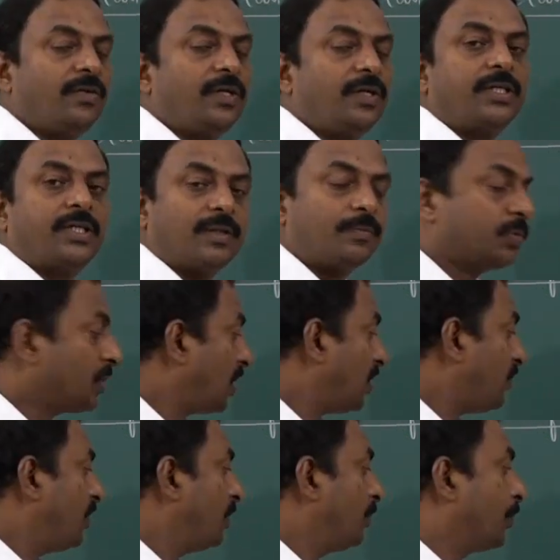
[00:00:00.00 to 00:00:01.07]
in terms
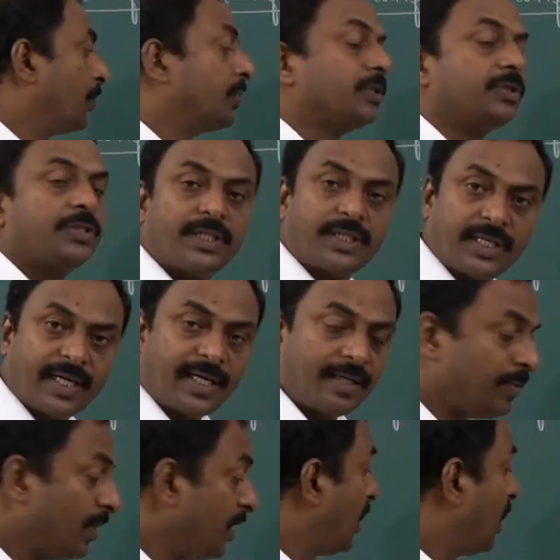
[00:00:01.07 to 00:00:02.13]
of processing
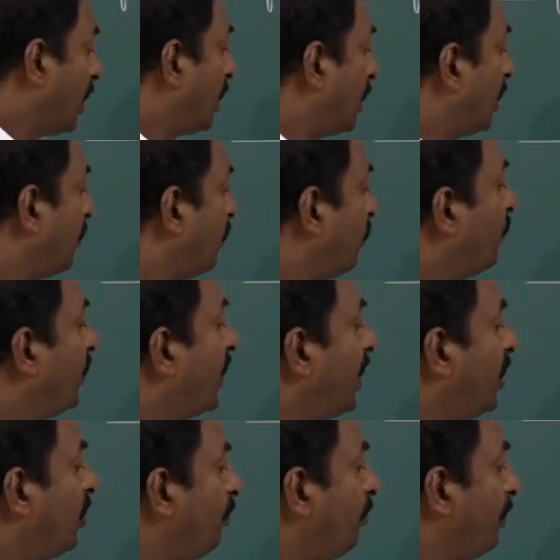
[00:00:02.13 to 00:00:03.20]
time, or now
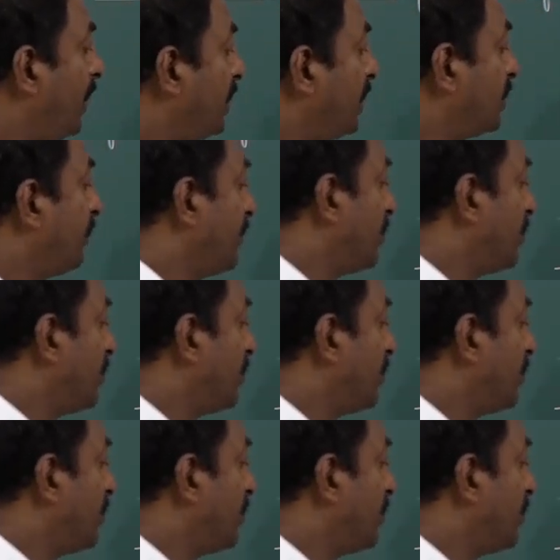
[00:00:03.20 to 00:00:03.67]
5 millions of